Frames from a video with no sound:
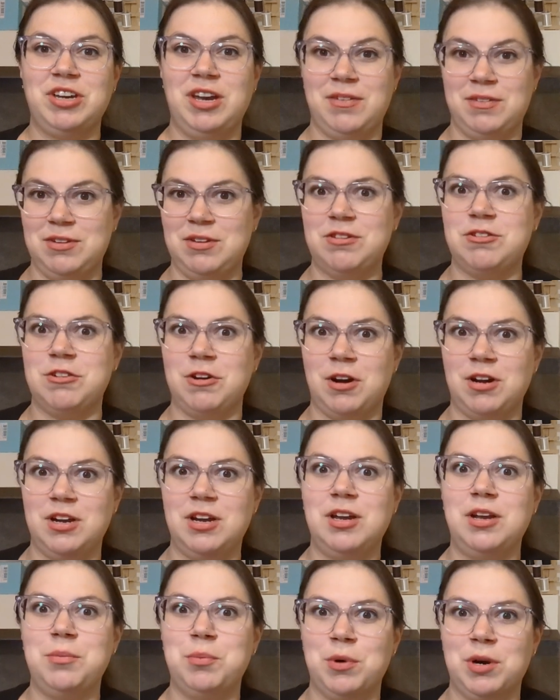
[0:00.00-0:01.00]
haven't
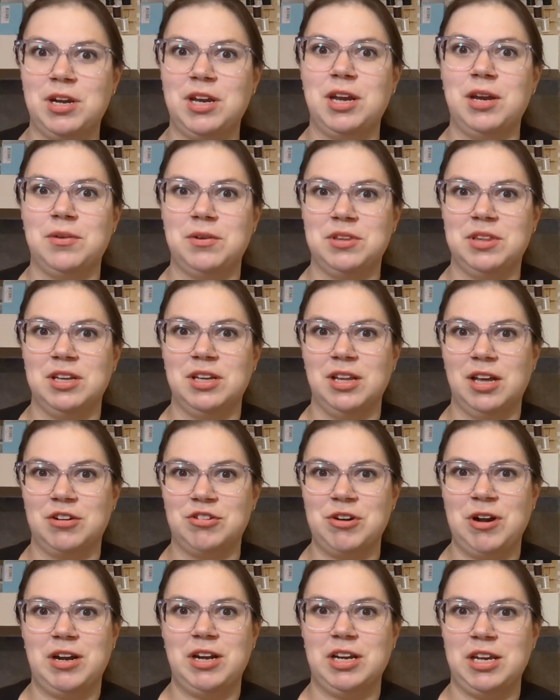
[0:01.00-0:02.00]
started working with the
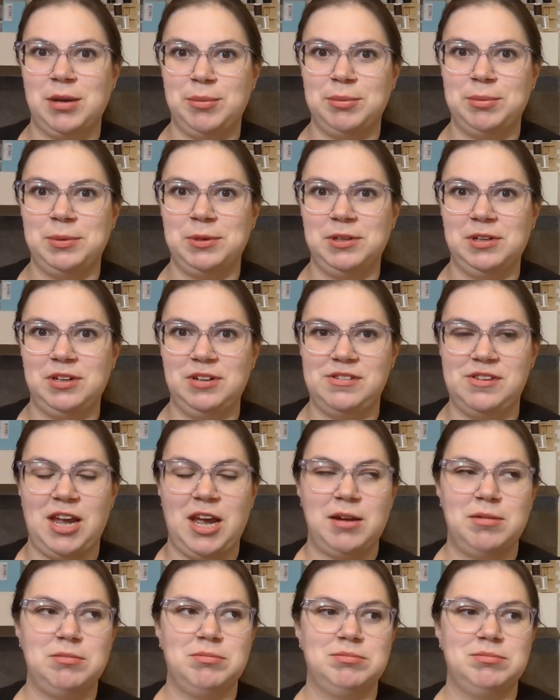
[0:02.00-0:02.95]
electronic capabilities yet.